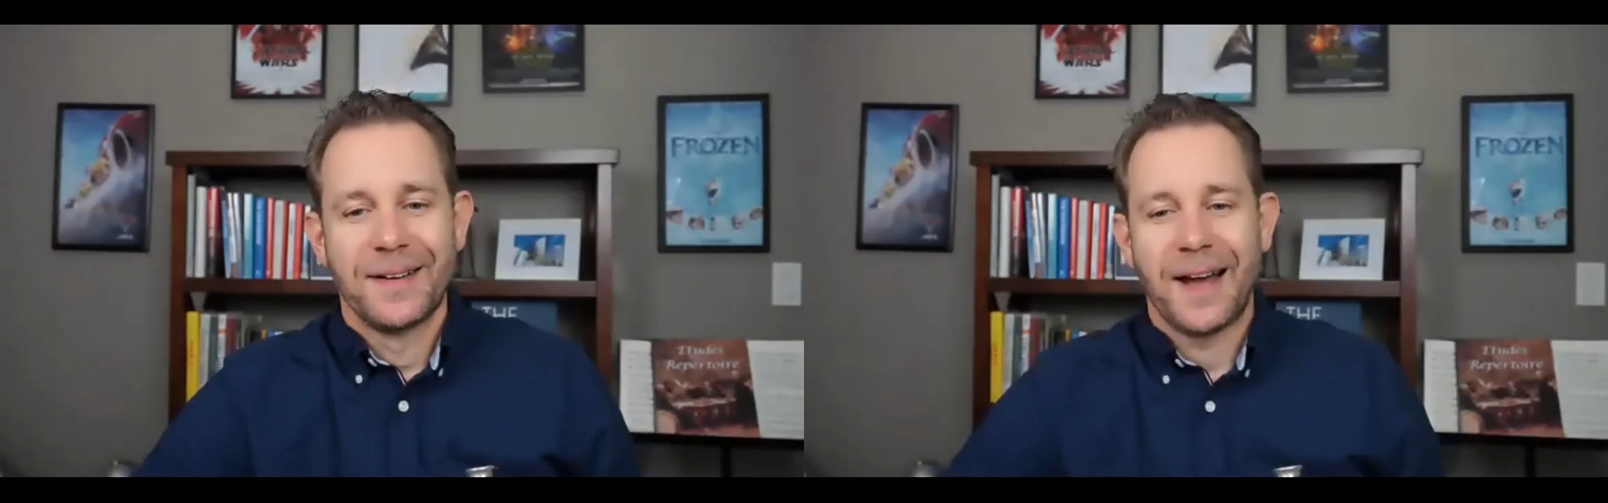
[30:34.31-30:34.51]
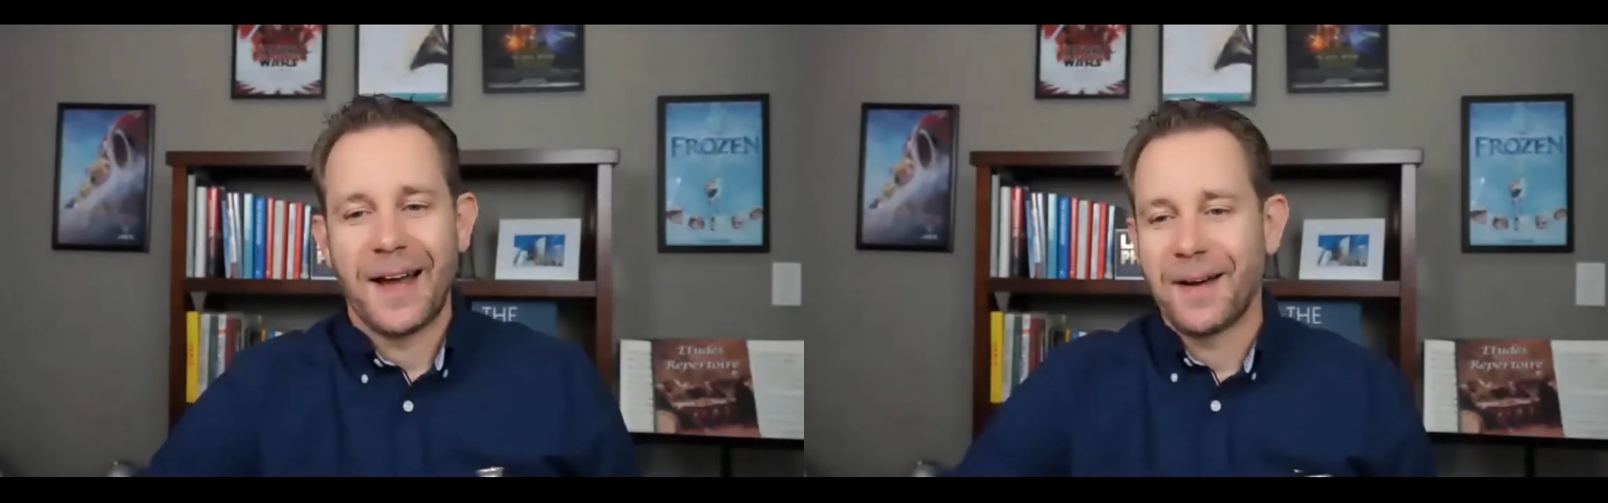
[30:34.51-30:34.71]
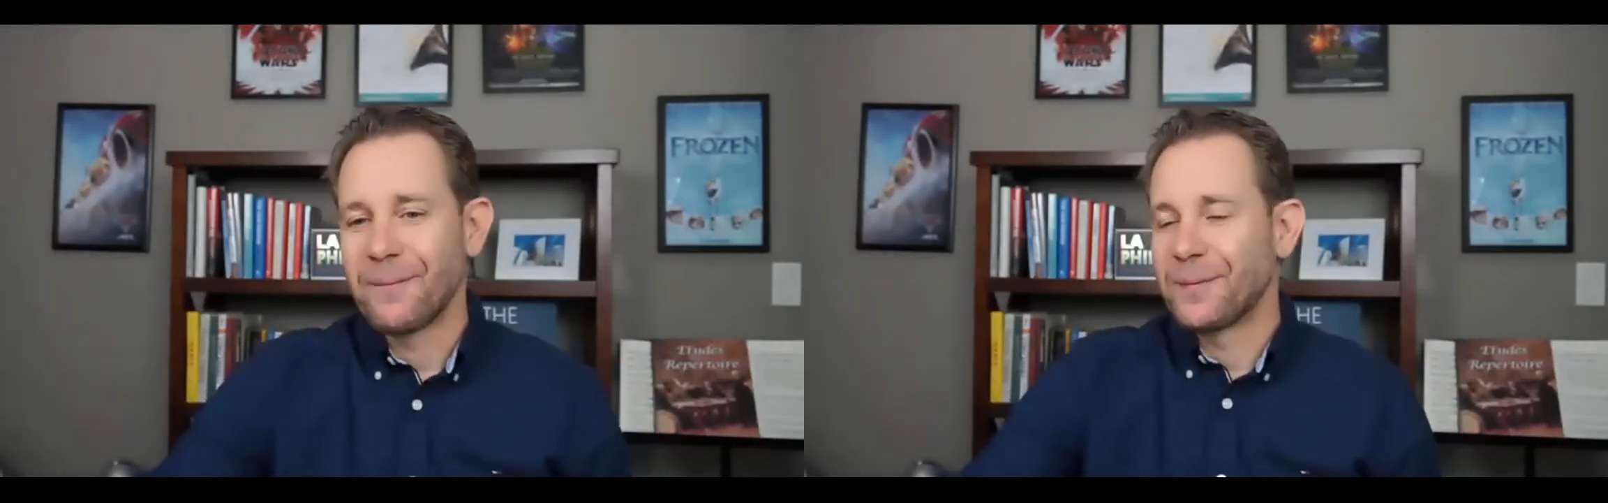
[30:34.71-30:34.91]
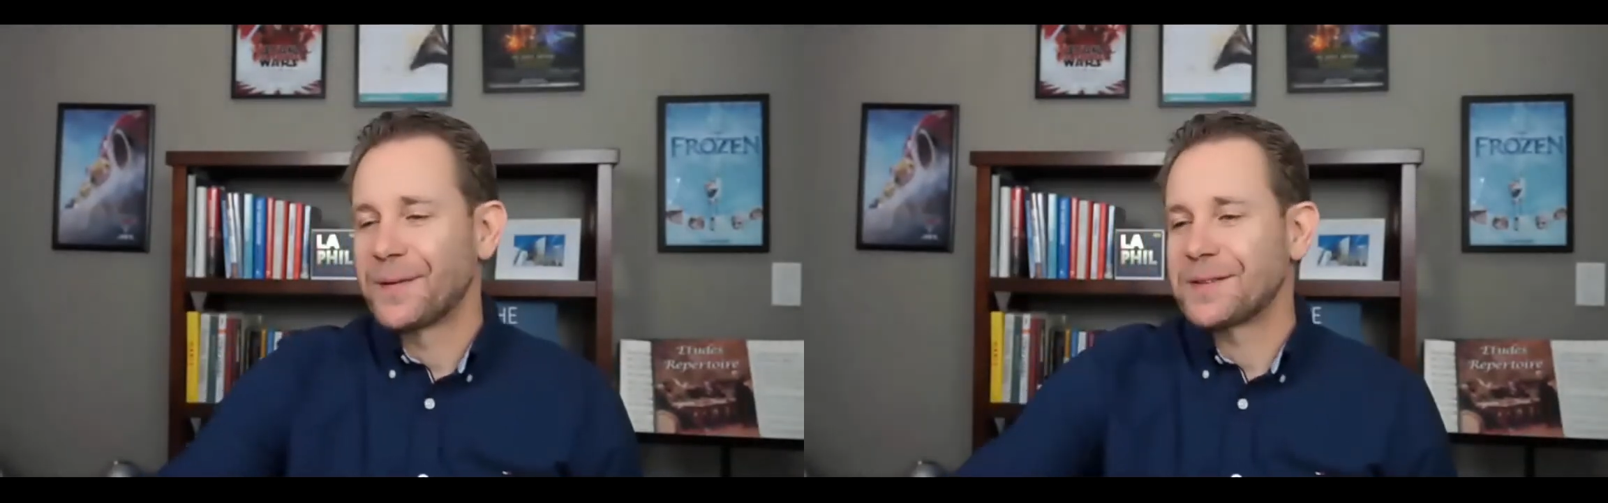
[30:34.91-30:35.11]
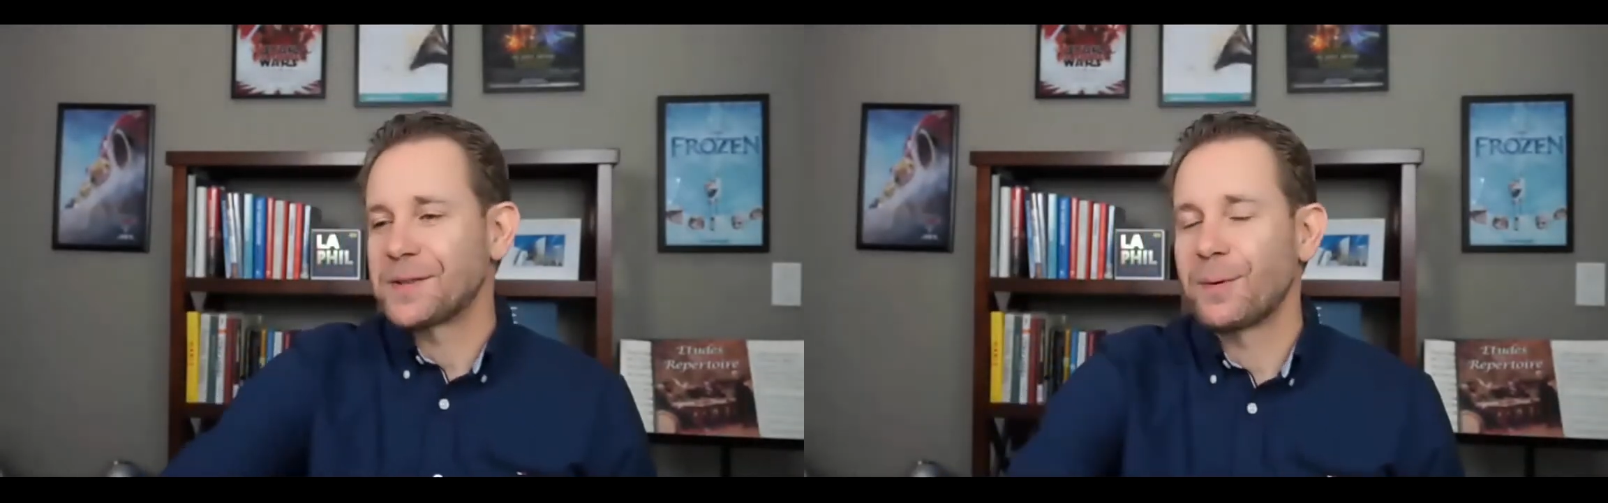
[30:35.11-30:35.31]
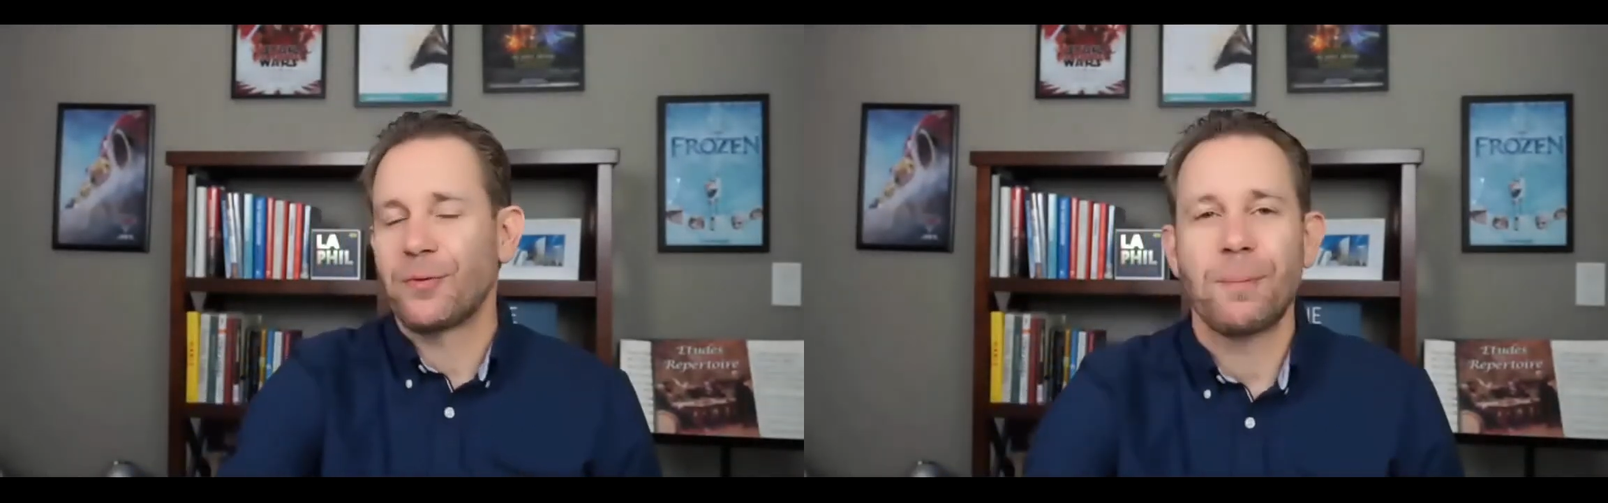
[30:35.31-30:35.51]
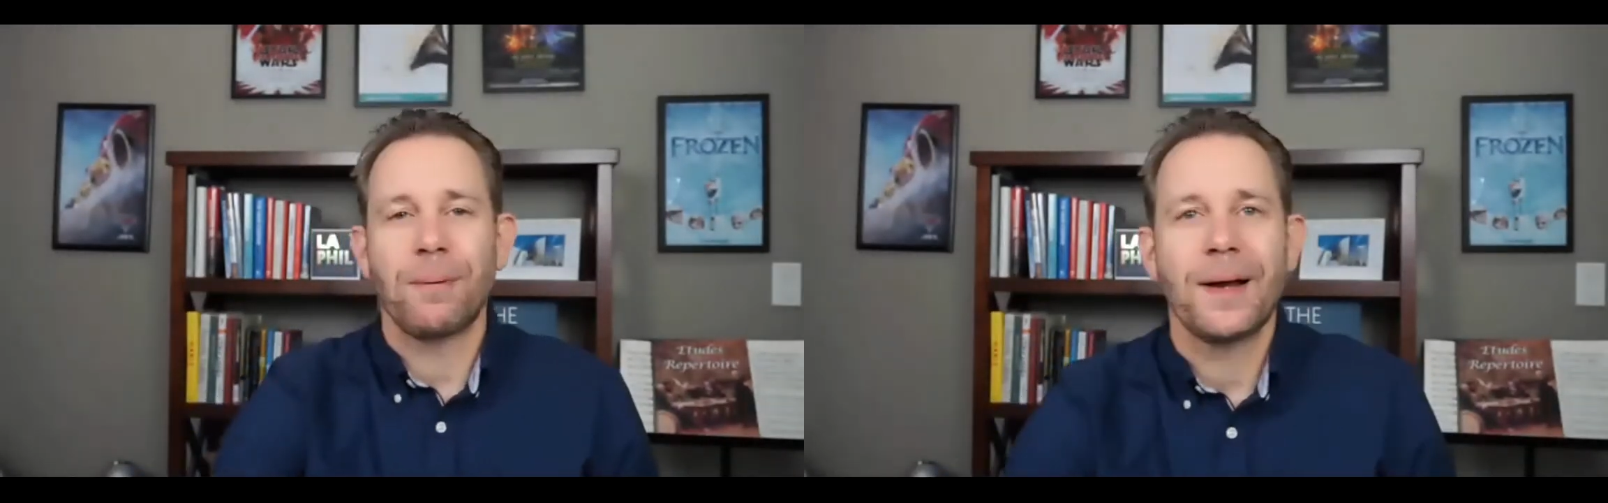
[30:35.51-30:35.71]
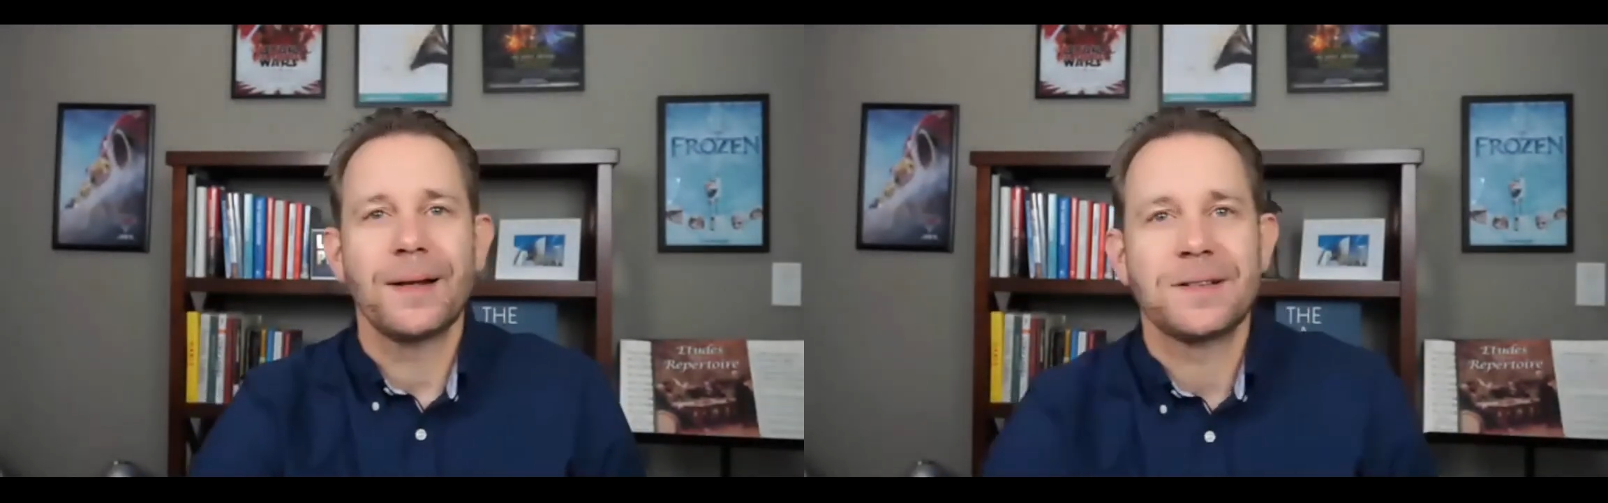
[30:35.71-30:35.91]
Um, so we've all
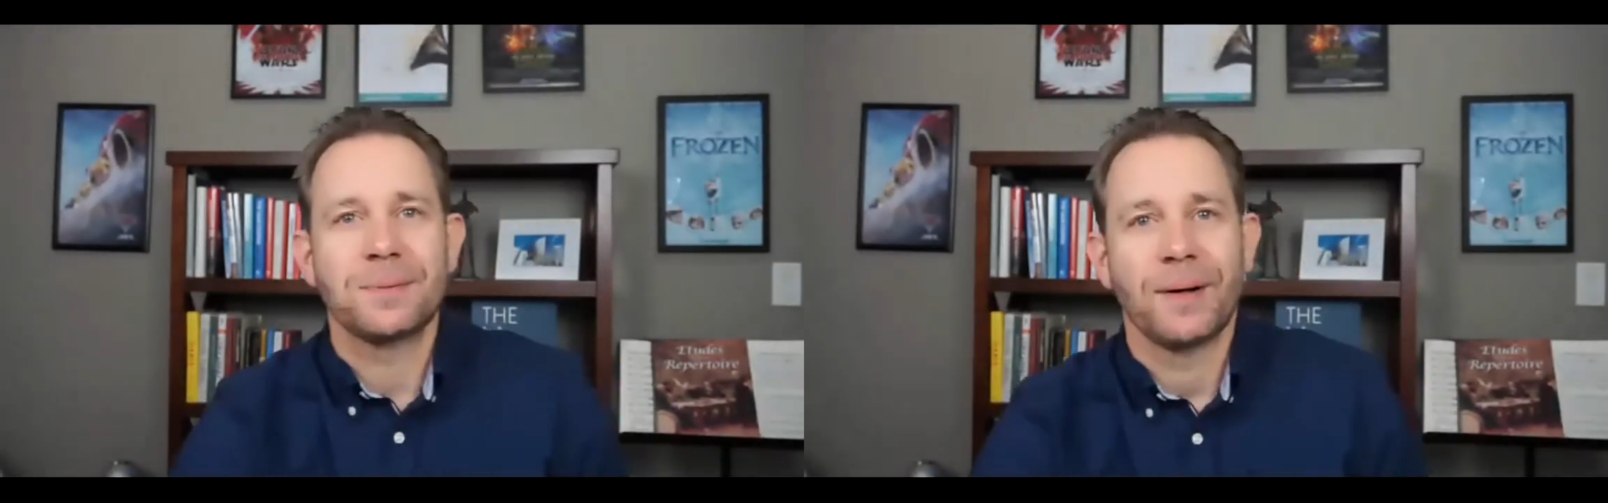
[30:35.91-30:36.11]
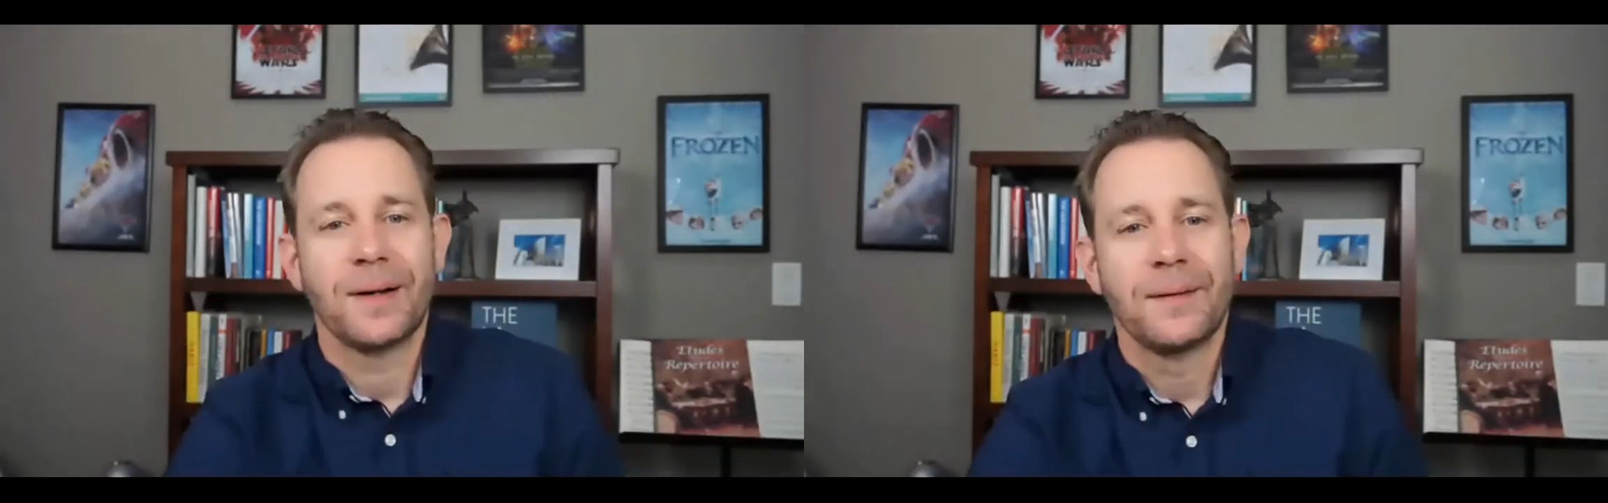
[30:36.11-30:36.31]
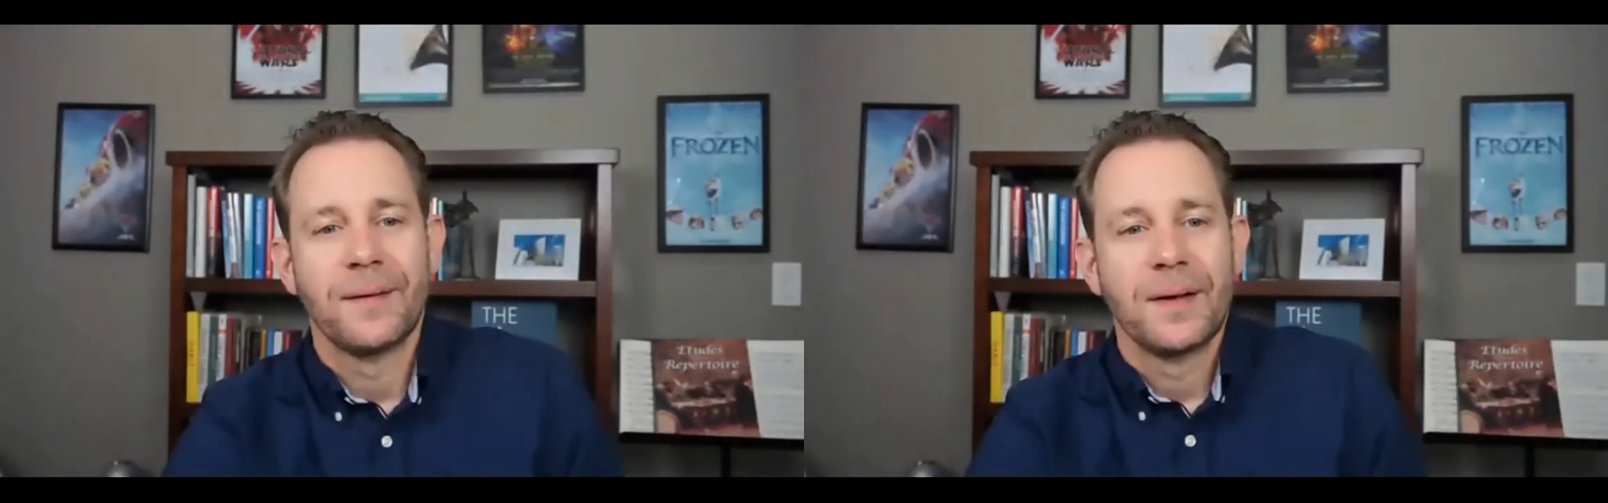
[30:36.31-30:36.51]
played this one.